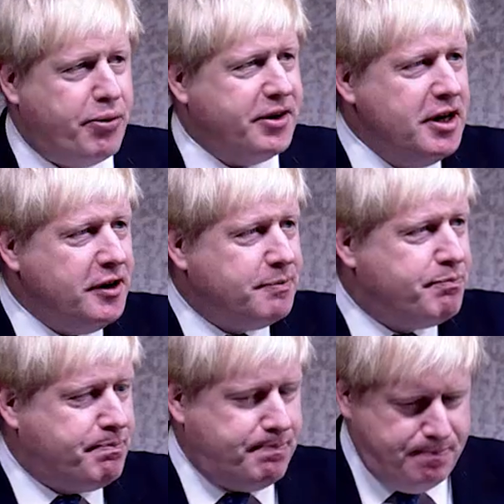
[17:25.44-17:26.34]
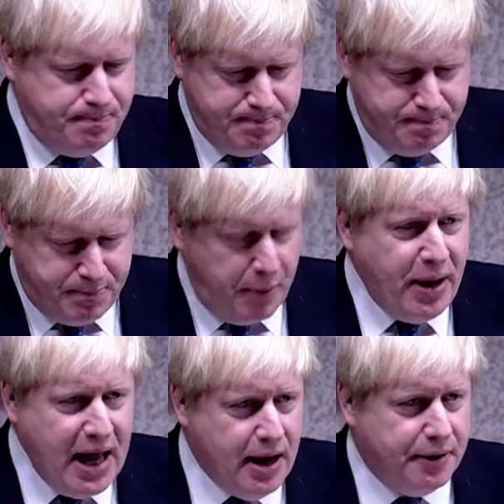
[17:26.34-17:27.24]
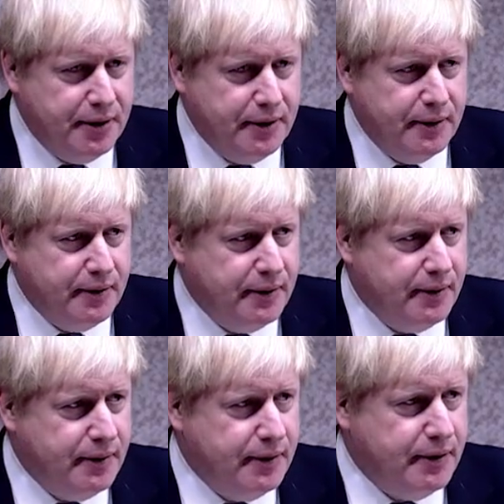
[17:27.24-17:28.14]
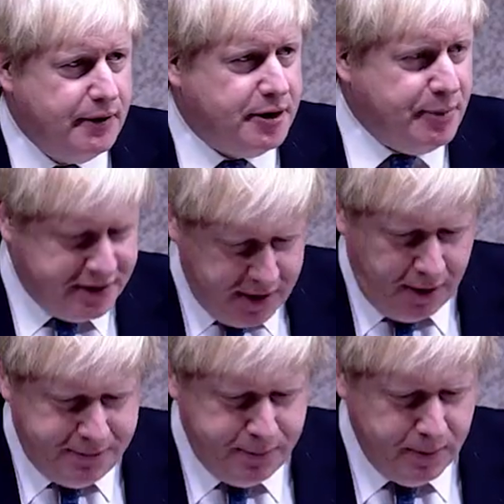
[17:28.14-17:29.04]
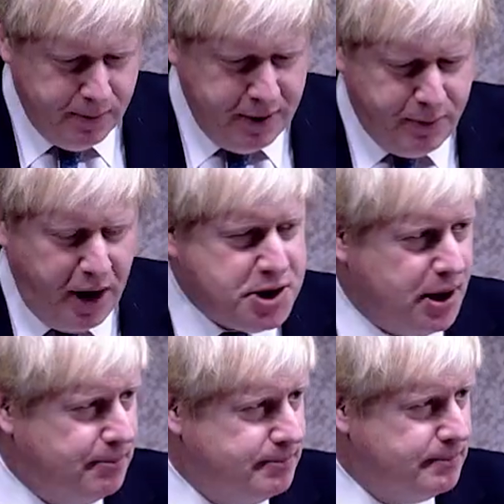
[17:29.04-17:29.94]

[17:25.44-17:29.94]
Britain is prepared to be tough with Russia.